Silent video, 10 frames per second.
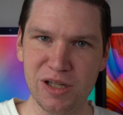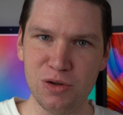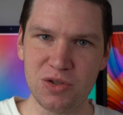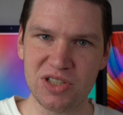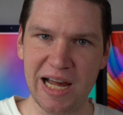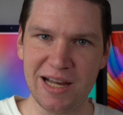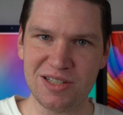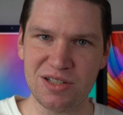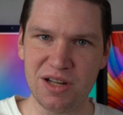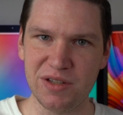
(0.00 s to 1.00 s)
the new
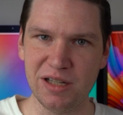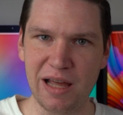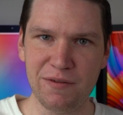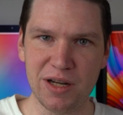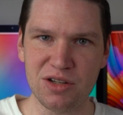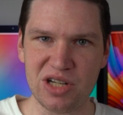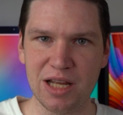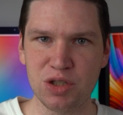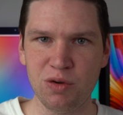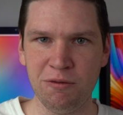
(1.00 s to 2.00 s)
sizes of the 11-inch
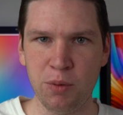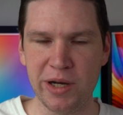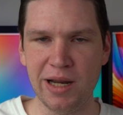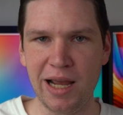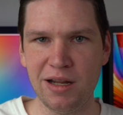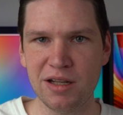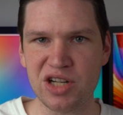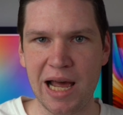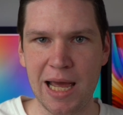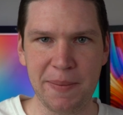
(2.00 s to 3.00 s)
and
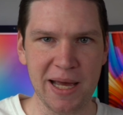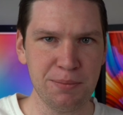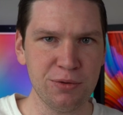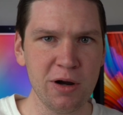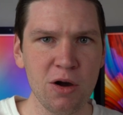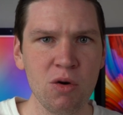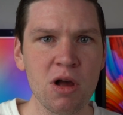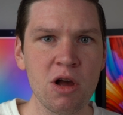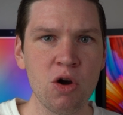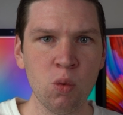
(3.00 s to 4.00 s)
12.9-inch iPad Pro
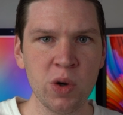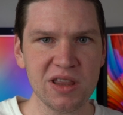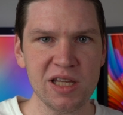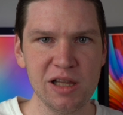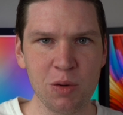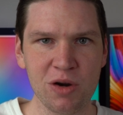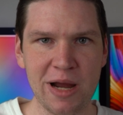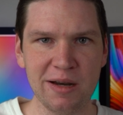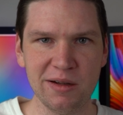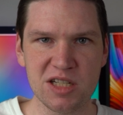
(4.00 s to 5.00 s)
with the Liquid
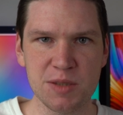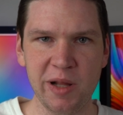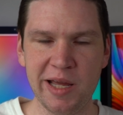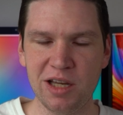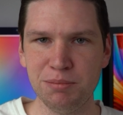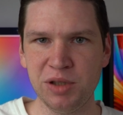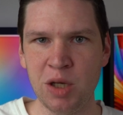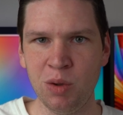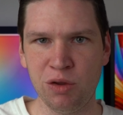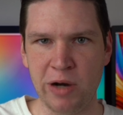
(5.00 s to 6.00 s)
Retina display
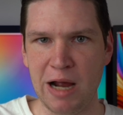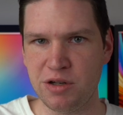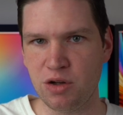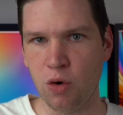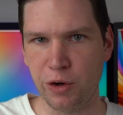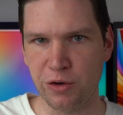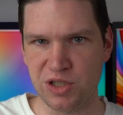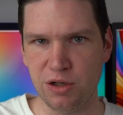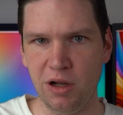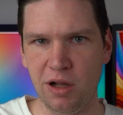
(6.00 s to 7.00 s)
complete with rounded corners and